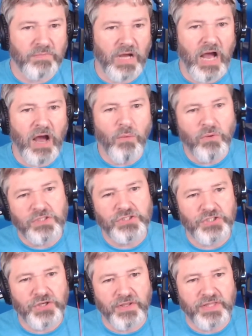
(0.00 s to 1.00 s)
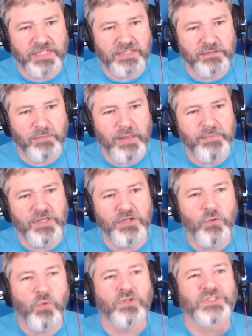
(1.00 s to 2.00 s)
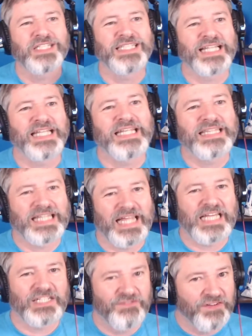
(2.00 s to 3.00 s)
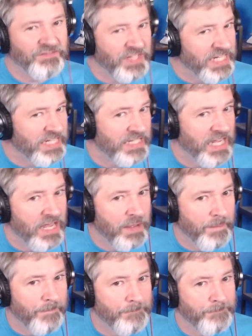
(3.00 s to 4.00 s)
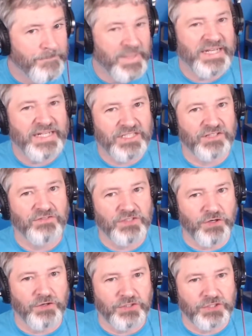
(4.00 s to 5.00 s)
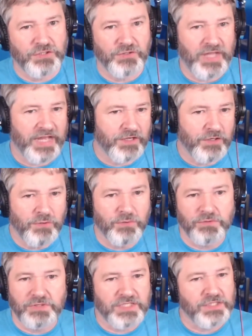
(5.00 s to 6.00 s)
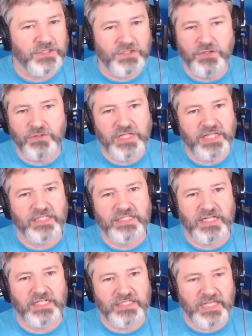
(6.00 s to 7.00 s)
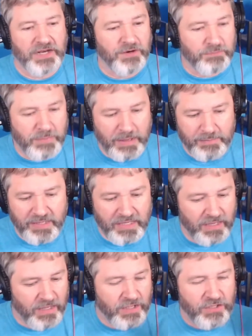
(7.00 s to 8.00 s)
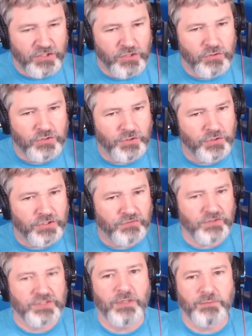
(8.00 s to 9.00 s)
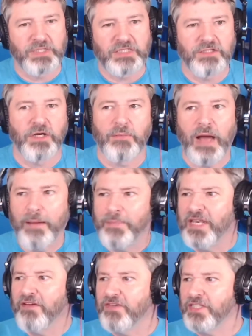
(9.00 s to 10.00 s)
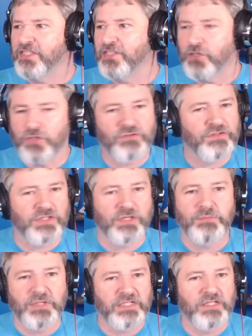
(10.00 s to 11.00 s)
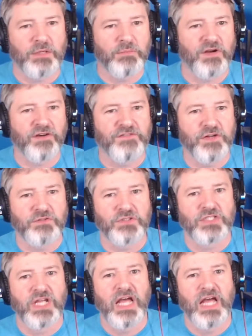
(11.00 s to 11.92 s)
I want to show you this. So maybe you want to delete the last 15 minutes of search so that Google doesn't use that to set a standard. Maybe you searched for something dumb. How many of us search for something dumb on our phones?